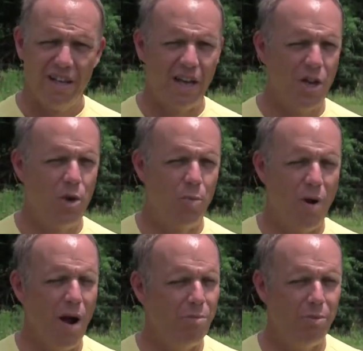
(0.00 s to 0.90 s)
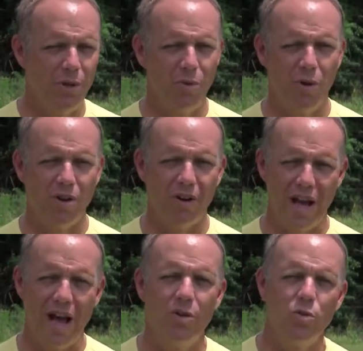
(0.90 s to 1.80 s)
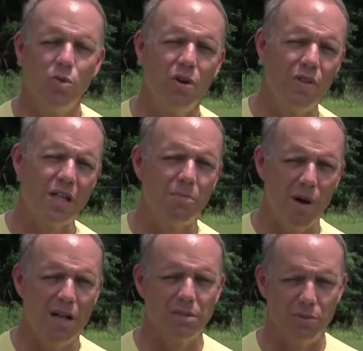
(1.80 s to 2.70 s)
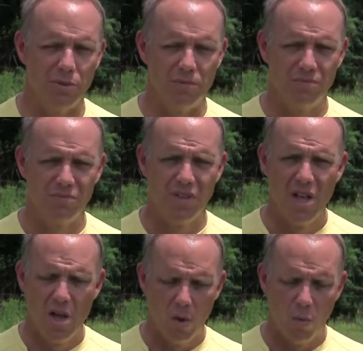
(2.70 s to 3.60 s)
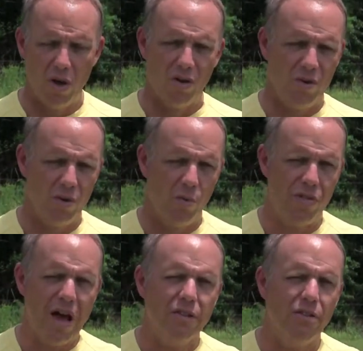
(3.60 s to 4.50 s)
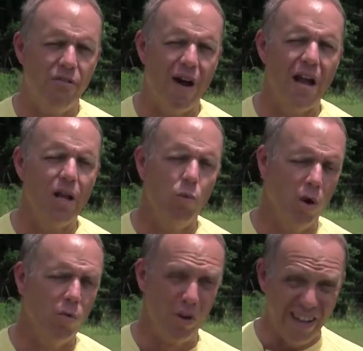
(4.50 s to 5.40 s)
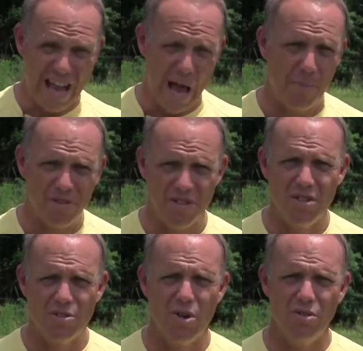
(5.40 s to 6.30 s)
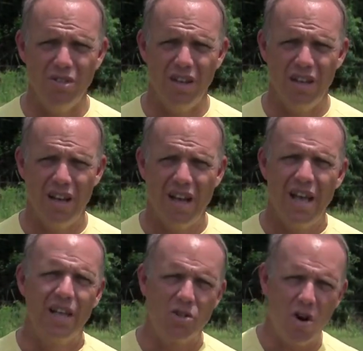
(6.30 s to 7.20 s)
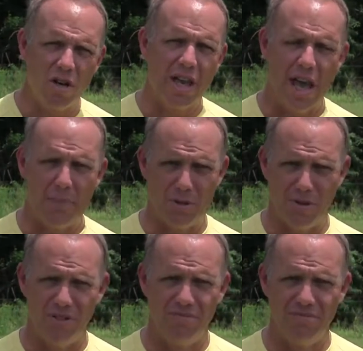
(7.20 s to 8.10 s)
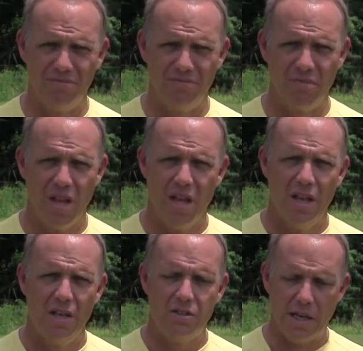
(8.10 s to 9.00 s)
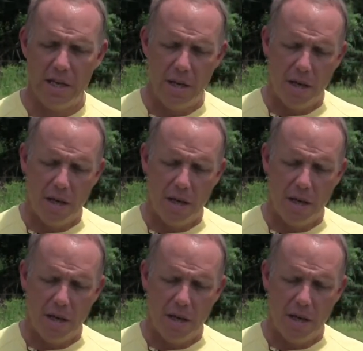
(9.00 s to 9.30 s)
Now you're probably wondering how in the world that's possible. Well, without defining what really happens in the zone, it's hard to capture it. You see,